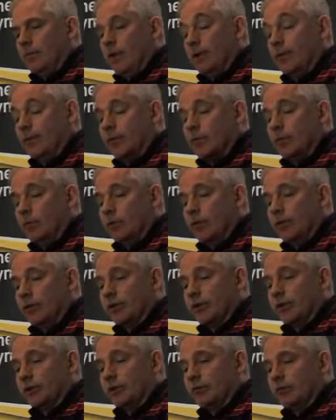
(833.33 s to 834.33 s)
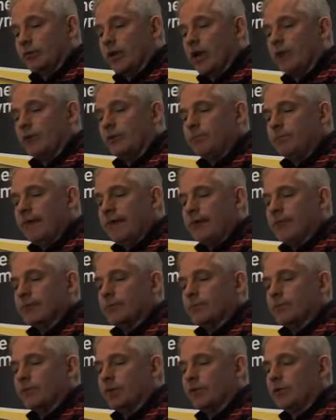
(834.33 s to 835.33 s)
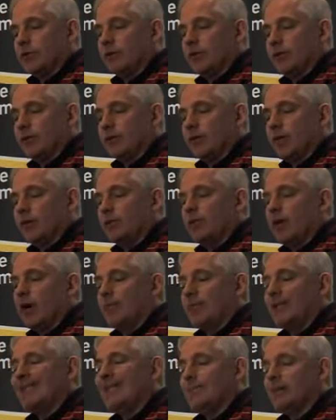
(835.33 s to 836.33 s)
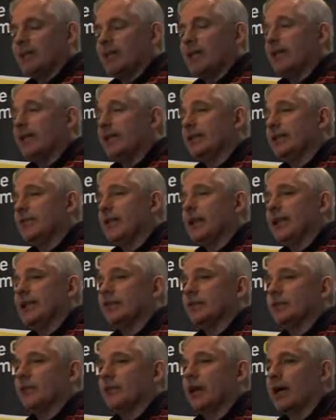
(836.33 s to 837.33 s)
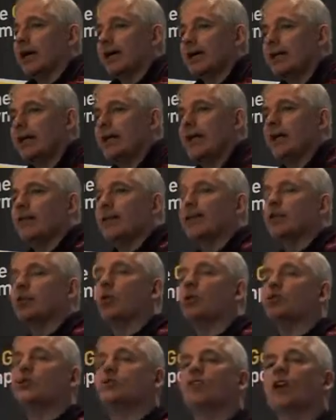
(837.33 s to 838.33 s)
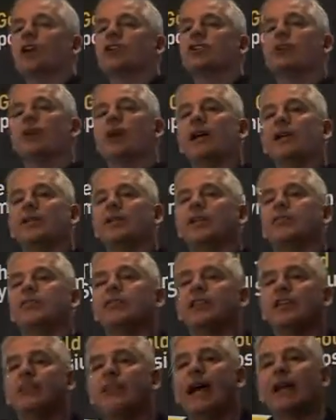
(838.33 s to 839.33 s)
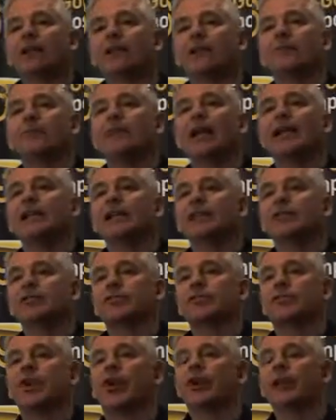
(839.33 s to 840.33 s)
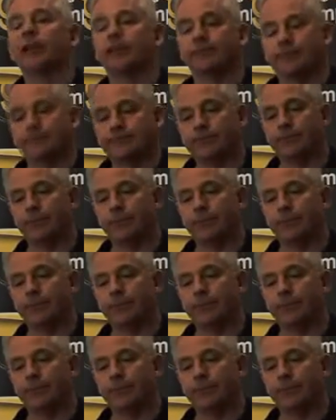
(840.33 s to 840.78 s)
Only somewhat though. Private banks profit big time by manipulating the money supply. They cause fluctuations in the amount of money in society.